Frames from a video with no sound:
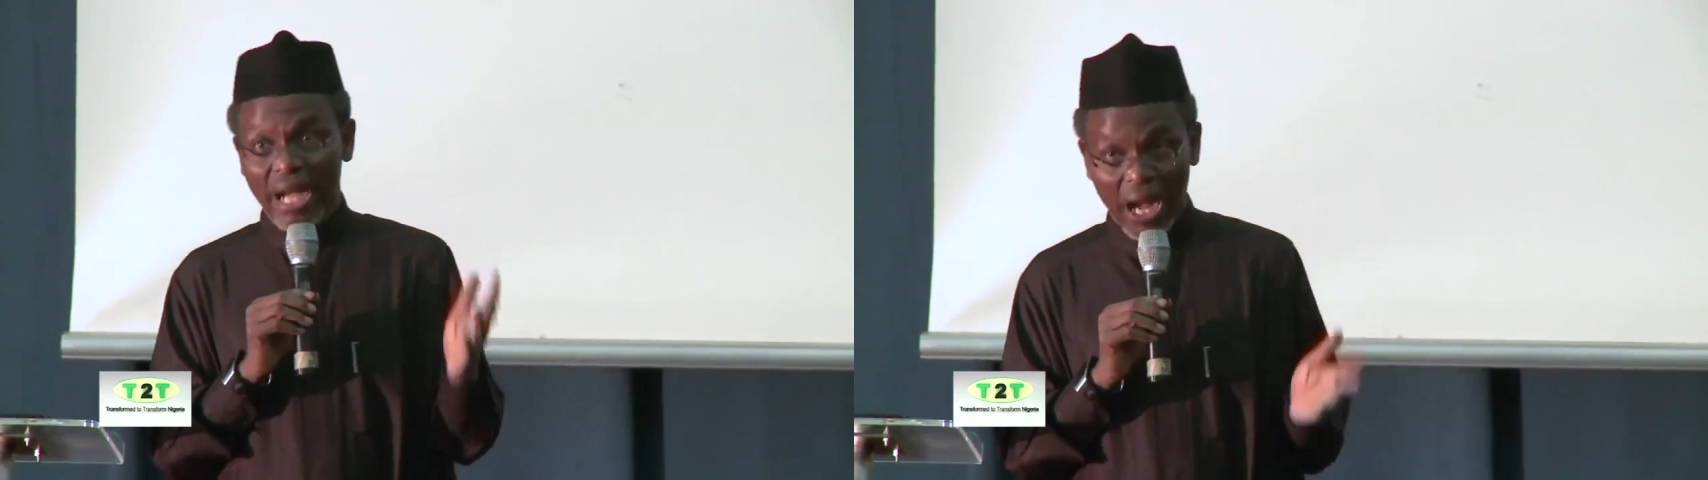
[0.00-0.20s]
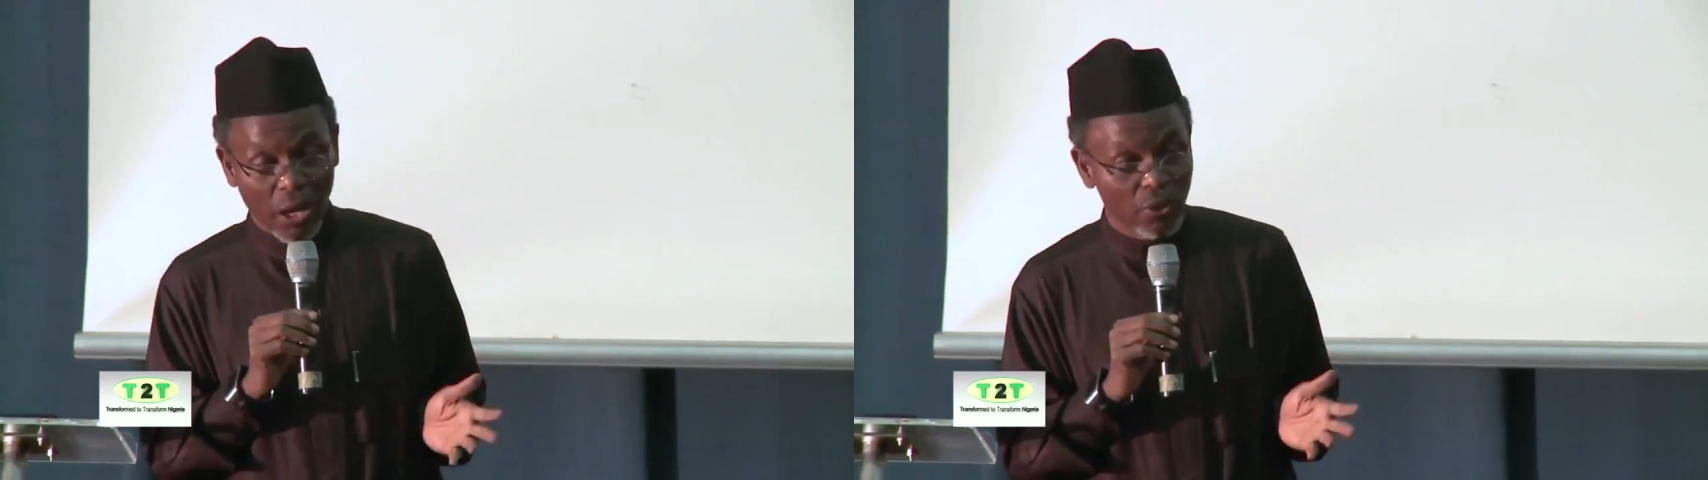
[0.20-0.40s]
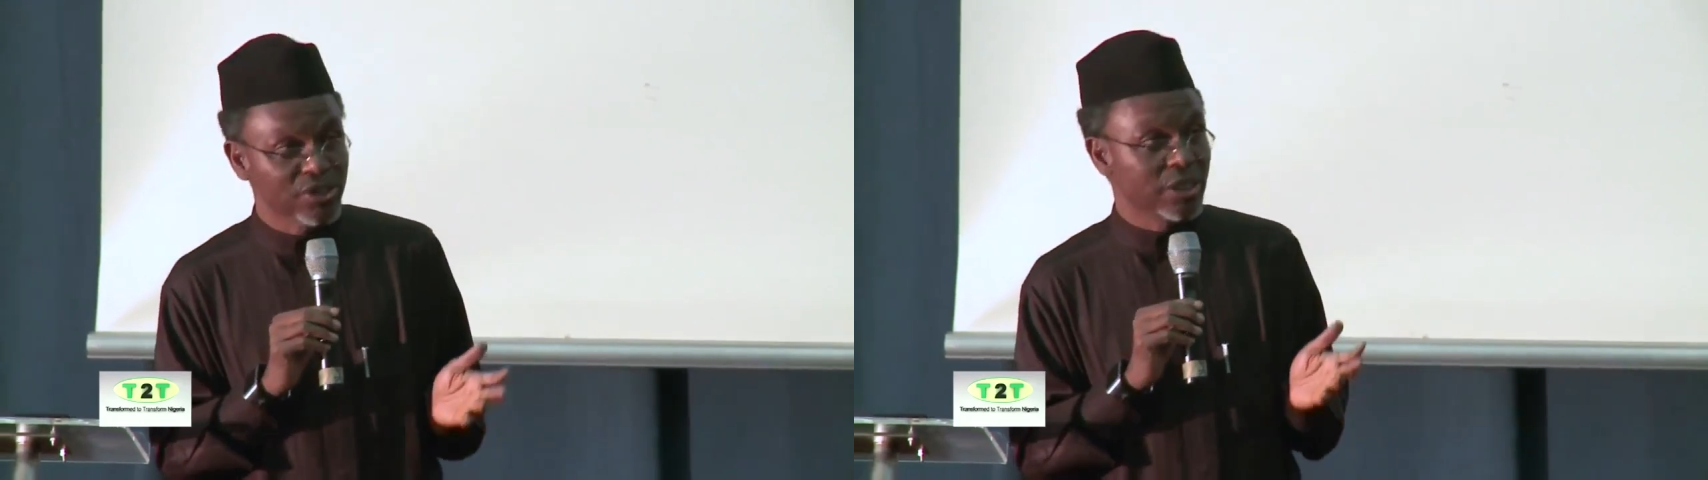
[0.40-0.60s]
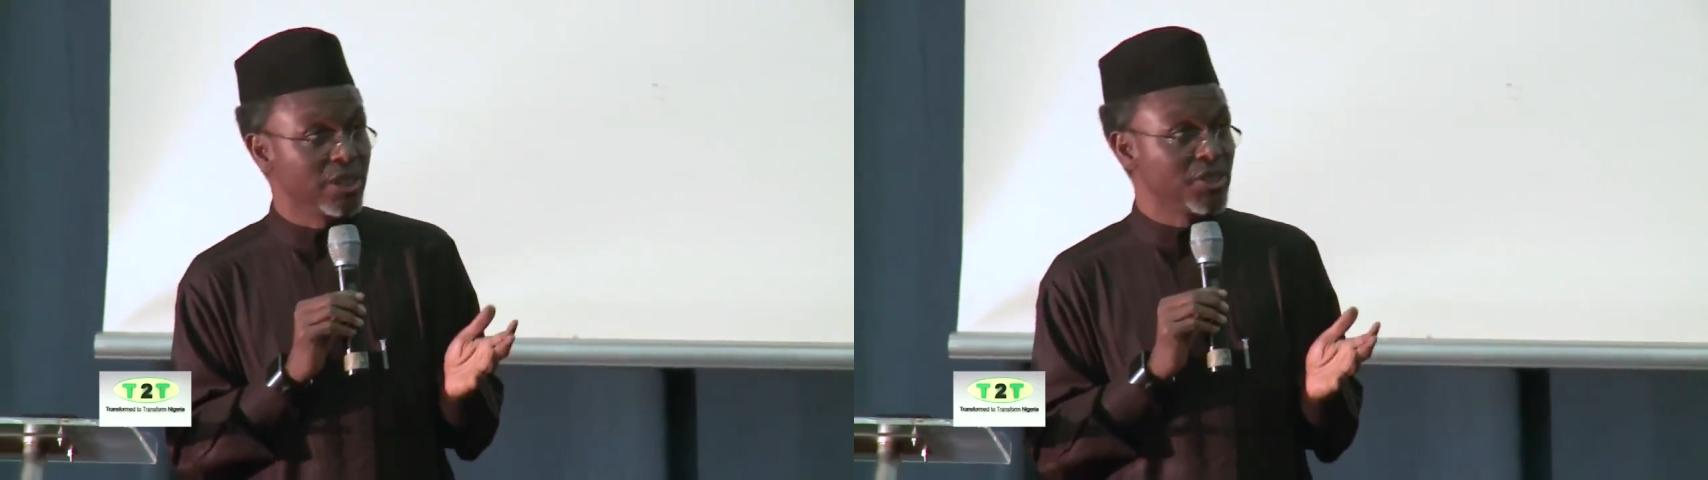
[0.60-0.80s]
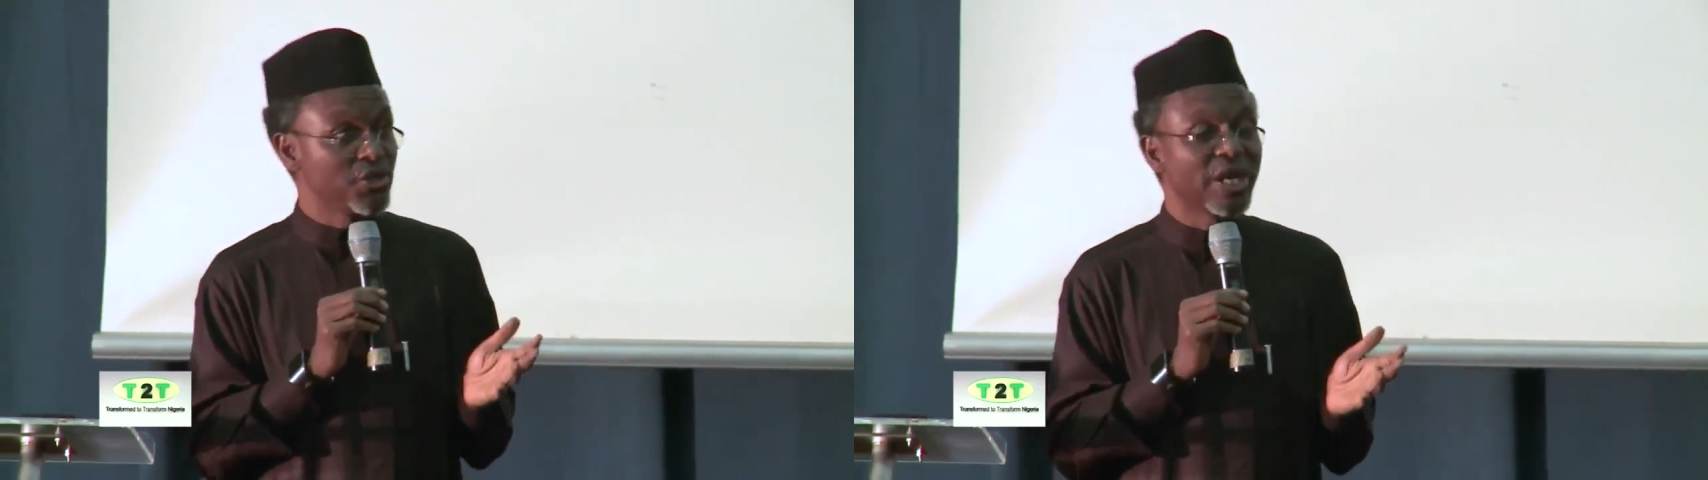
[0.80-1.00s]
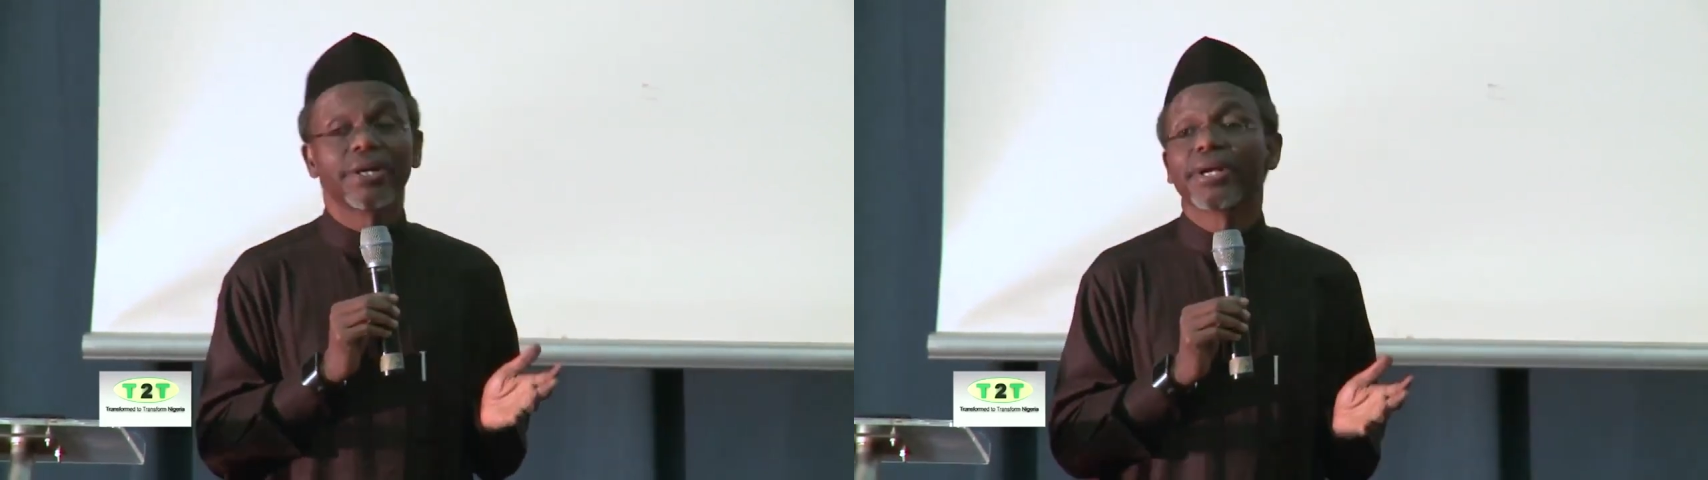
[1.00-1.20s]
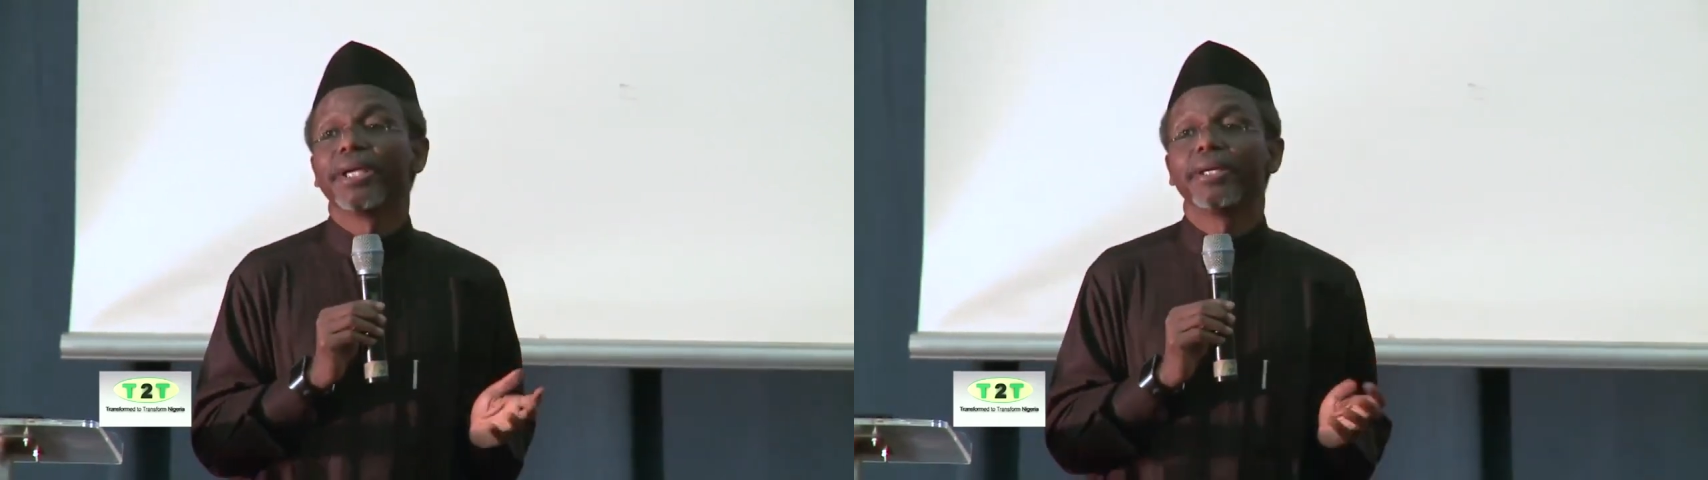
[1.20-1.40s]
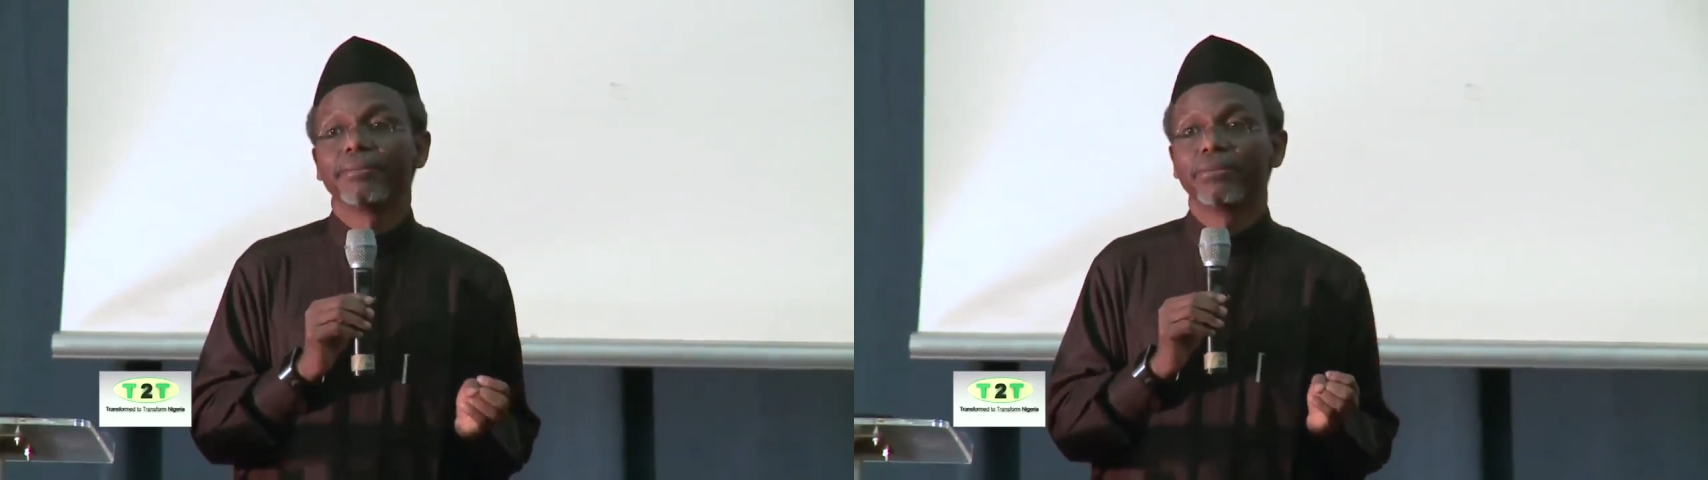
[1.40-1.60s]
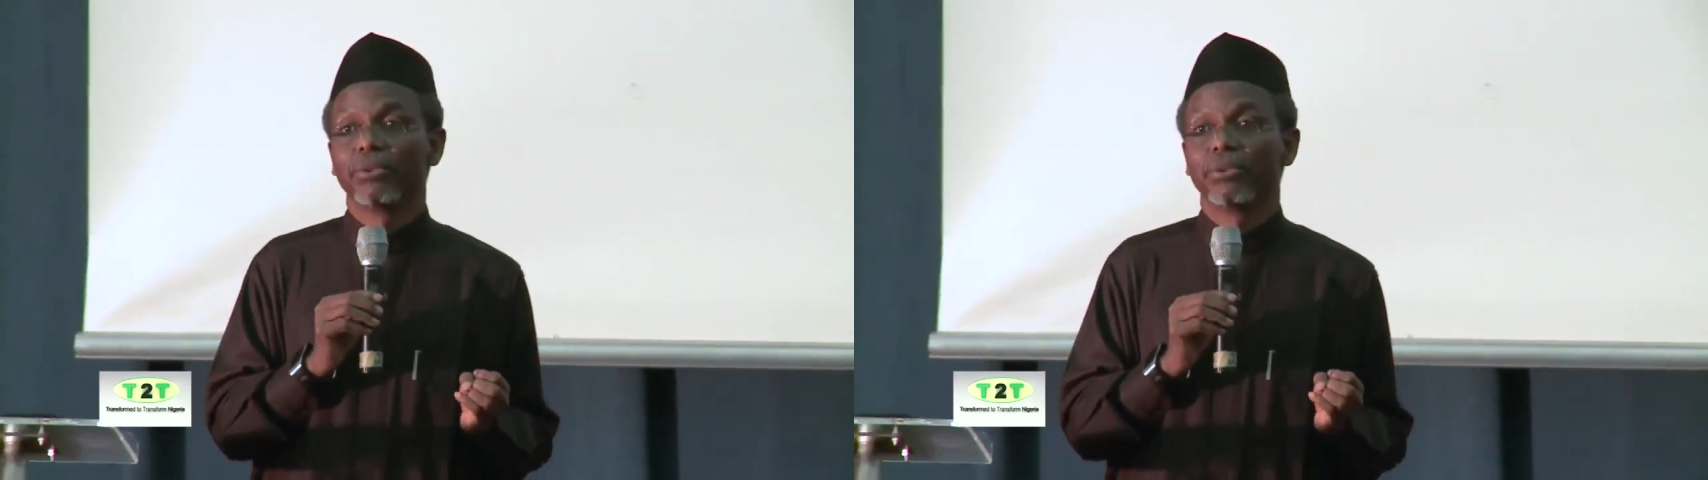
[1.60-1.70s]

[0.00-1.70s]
house in the GRA